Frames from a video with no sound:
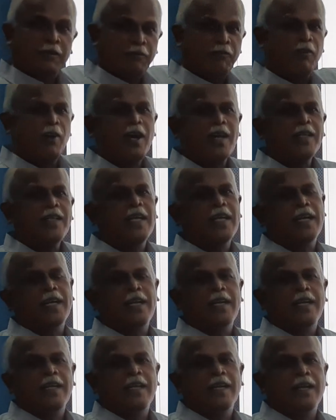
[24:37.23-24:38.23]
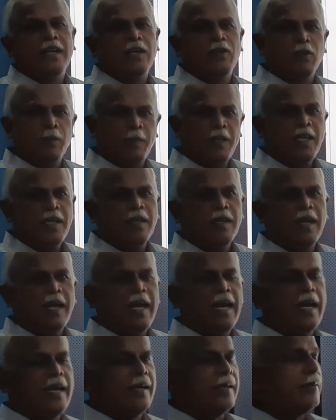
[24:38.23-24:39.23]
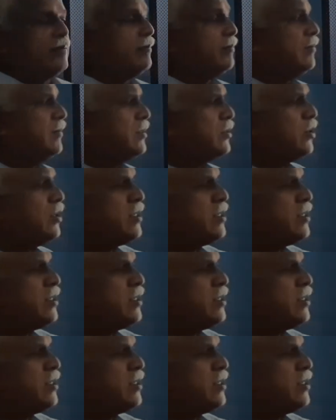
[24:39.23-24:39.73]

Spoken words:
for the current year are to be added. So